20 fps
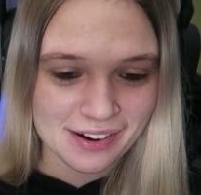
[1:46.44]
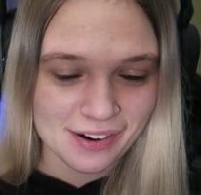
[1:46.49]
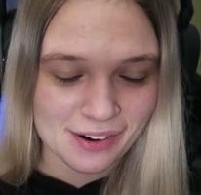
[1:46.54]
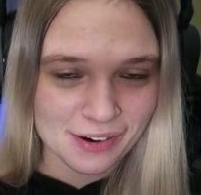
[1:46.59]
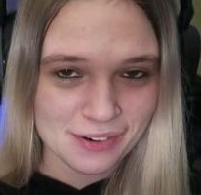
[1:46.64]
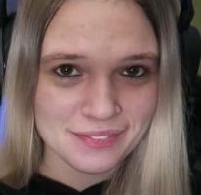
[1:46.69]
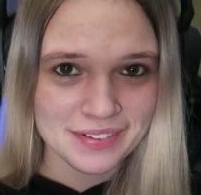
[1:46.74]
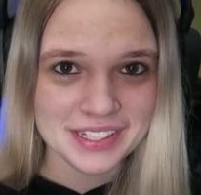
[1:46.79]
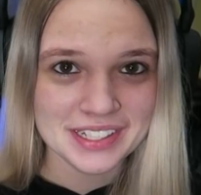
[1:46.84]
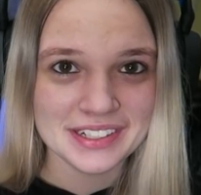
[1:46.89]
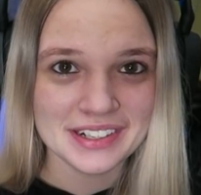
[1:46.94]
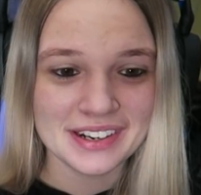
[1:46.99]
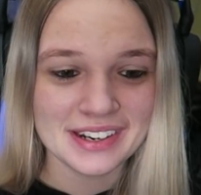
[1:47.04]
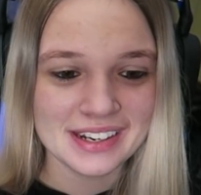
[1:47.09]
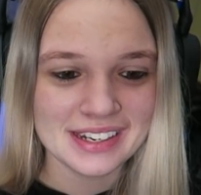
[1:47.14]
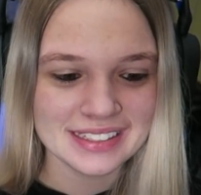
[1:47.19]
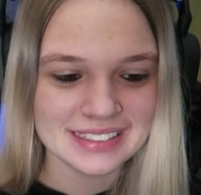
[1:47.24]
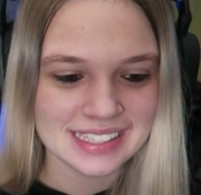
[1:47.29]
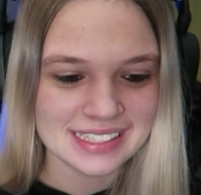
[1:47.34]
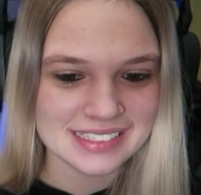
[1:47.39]
Oh my god.
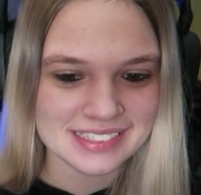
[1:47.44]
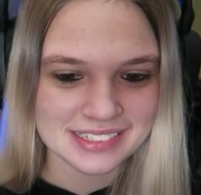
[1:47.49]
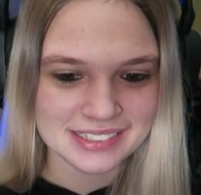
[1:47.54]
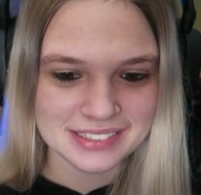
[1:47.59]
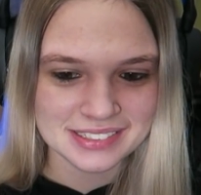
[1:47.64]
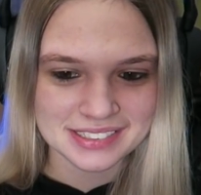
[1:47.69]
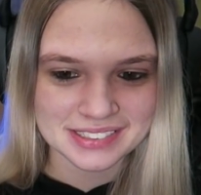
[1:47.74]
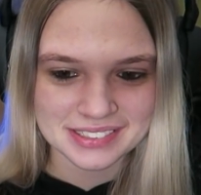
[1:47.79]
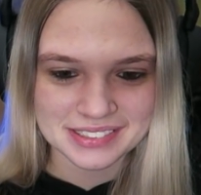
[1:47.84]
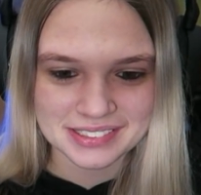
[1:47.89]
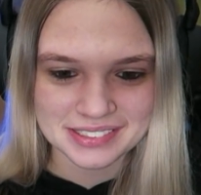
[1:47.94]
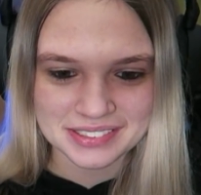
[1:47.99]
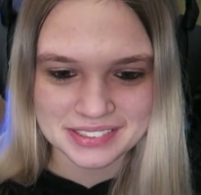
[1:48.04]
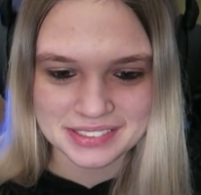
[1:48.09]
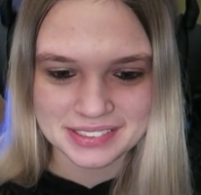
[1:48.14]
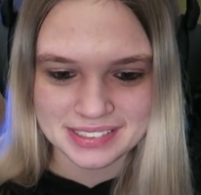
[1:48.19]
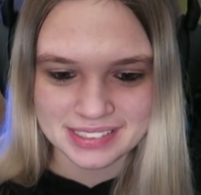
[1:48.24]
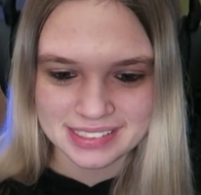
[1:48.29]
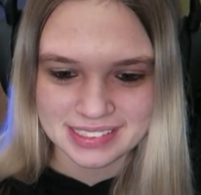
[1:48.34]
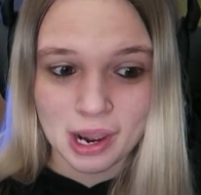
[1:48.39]
That's so
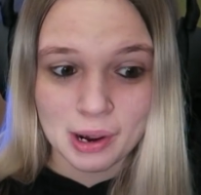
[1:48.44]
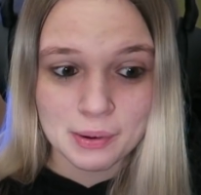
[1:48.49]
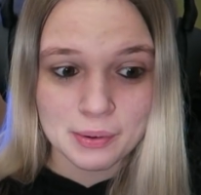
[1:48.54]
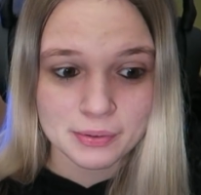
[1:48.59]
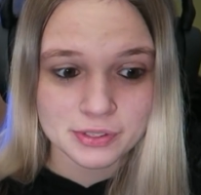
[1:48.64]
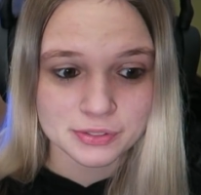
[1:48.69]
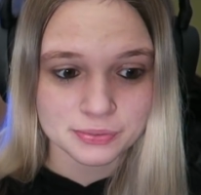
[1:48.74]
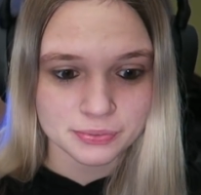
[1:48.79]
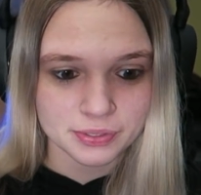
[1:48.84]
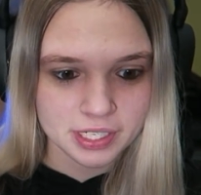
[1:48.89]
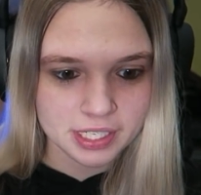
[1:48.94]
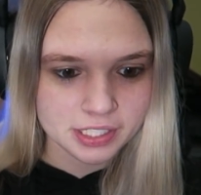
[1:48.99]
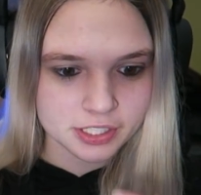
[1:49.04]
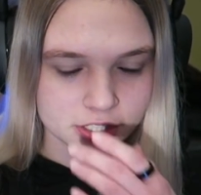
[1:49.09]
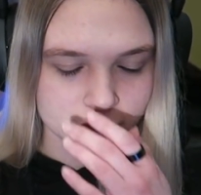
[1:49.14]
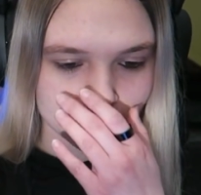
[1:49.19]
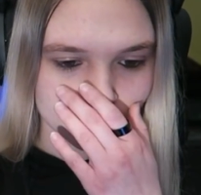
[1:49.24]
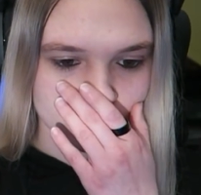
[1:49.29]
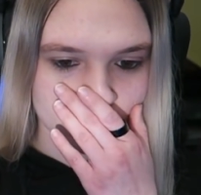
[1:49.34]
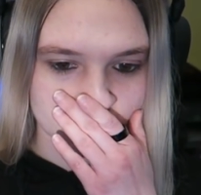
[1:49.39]
cool. Oh, it was really
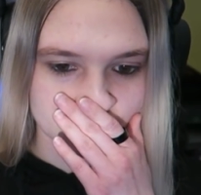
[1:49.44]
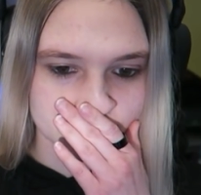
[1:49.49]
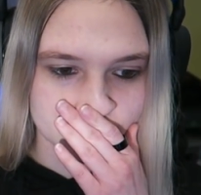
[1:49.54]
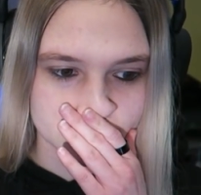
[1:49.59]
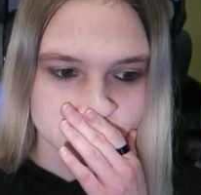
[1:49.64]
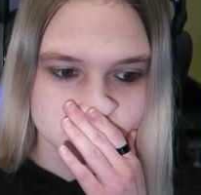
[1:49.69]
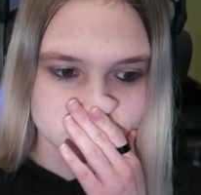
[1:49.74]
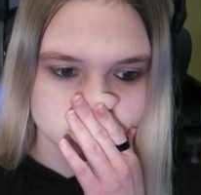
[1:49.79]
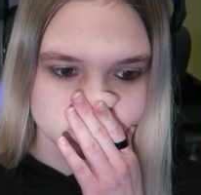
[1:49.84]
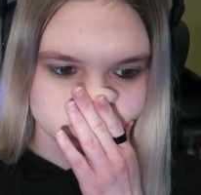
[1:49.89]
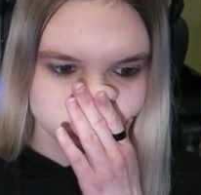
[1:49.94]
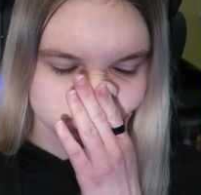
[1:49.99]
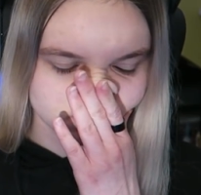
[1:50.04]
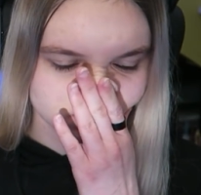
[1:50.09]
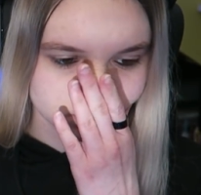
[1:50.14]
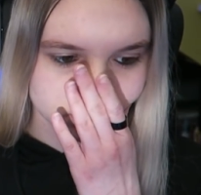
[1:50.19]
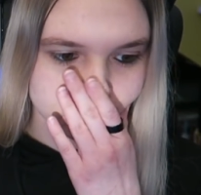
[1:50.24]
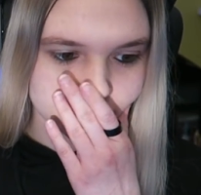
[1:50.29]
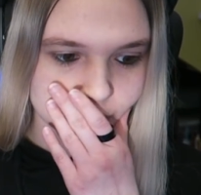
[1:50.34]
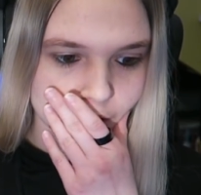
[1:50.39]
short, but
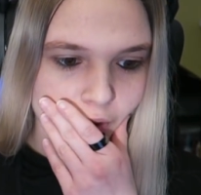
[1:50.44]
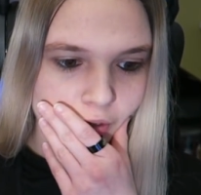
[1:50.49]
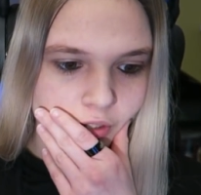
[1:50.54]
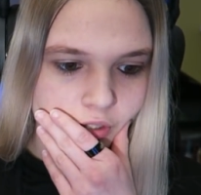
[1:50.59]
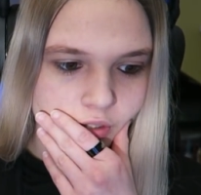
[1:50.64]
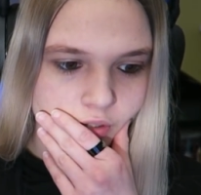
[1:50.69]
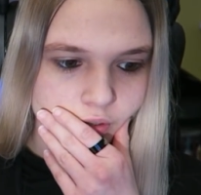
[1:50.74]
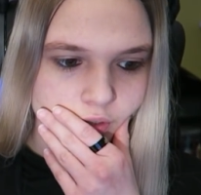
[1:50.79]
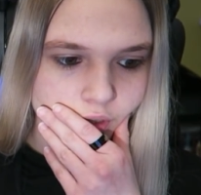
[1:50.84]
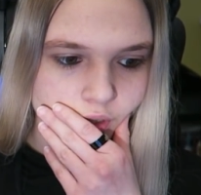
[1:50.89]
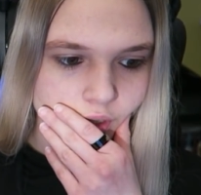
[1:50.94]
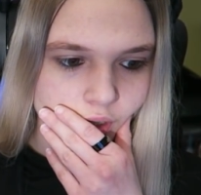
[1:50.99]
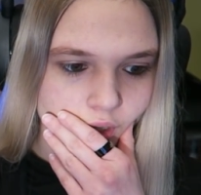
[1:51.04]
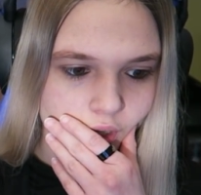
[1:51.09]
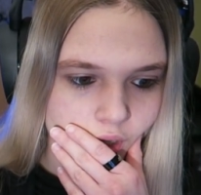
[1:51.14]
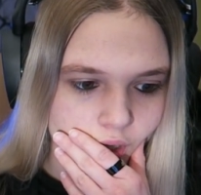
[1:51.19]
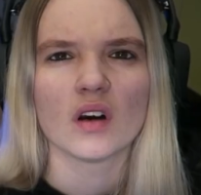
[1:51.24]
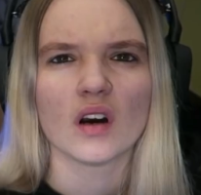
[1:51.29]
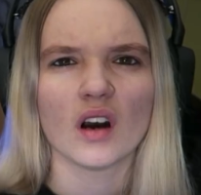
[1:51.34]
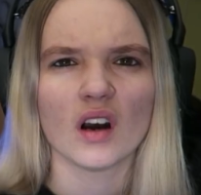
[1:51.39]
so cool.
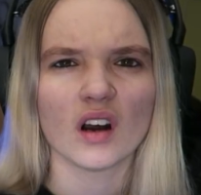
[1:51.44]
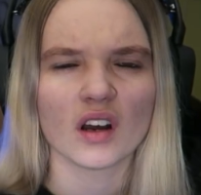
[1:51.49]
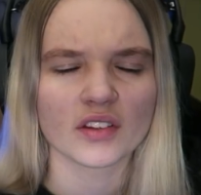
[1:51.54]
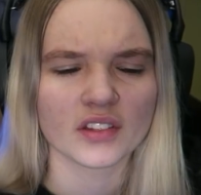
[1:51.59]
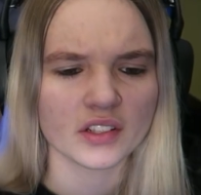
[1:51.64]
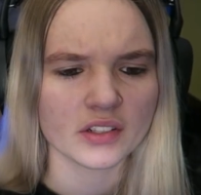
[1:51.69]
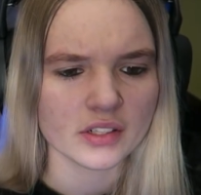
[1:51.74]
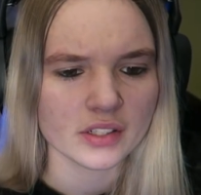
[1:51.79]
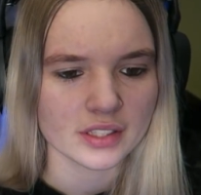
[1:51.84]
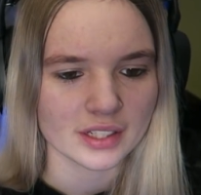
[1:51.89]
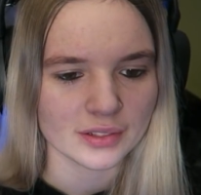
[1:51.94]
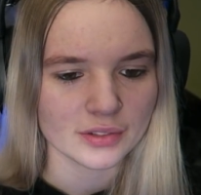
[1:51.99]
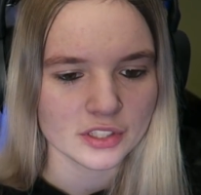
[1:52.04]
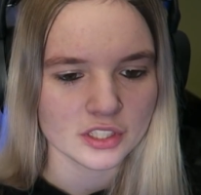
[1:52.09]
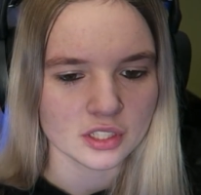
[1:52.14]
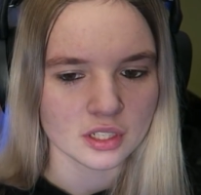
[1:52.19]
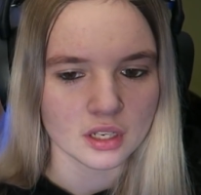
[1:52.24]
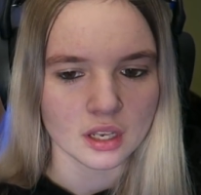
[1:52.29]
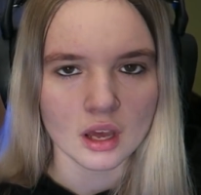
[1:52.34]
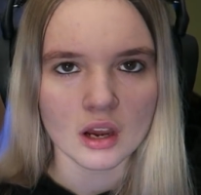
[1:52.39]
Oh, there, there is
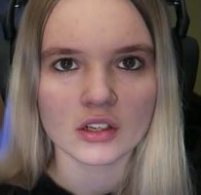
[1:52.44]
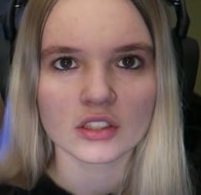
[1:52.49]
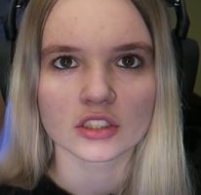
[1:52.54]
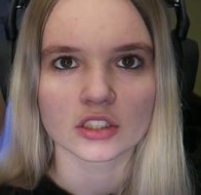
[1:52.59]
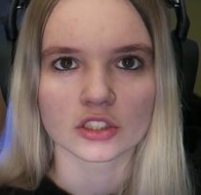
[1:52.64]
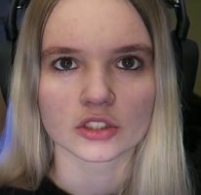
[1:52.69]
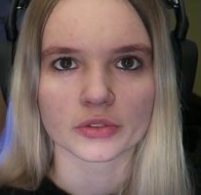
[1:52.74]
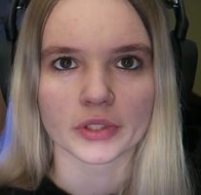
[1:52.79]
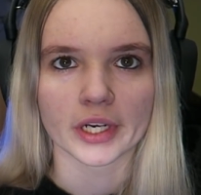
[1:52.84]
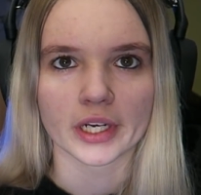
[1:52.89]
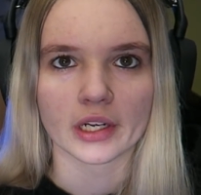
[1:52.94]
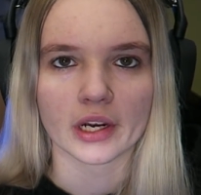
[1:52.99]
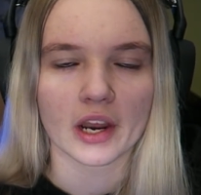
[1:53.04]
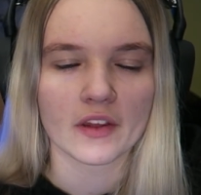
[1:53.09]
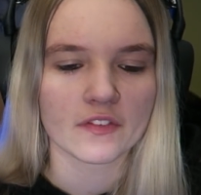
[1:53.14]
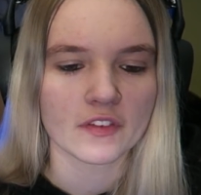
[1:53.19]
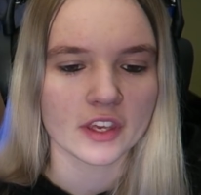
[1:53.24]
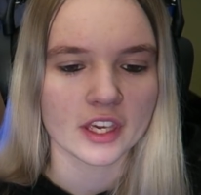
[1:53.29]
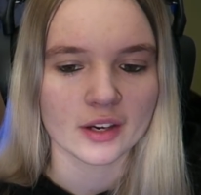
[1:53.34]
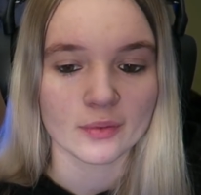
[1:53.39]
a longer trailer. I
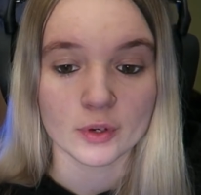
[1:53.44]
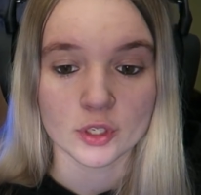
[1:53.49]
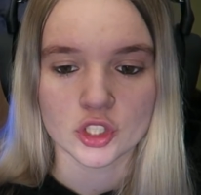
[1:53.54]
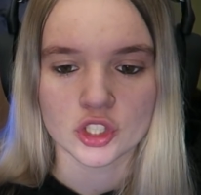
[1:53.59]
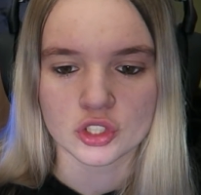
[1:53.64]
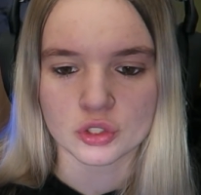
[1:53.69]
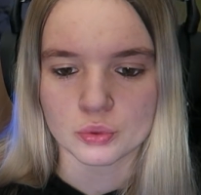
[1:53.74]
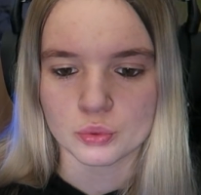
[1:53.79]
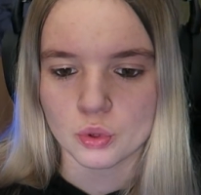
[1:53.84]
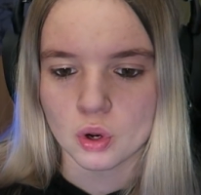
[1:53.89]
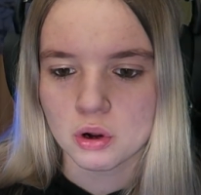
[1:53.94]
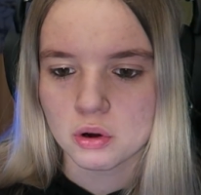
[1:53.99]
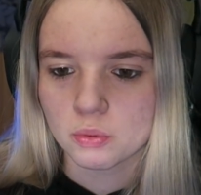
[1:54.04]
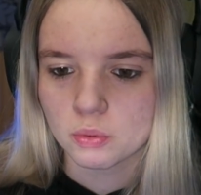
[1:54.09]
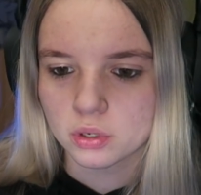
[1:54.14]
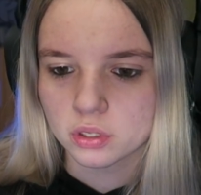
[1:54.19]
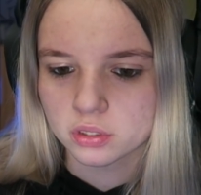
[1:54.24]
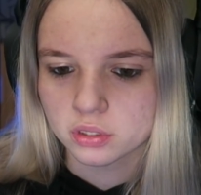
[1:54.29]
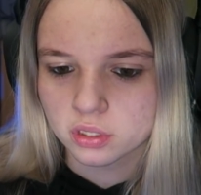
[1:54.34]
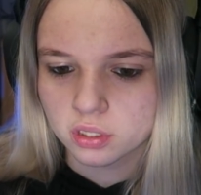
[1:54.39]
think I watched the wrong
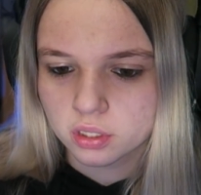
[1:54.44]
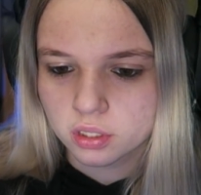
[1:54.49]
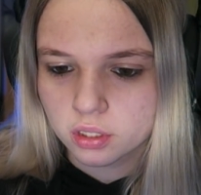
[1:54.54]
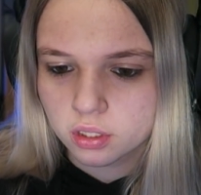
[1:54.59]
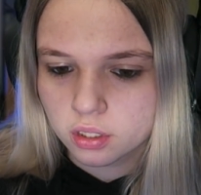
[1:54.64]
one.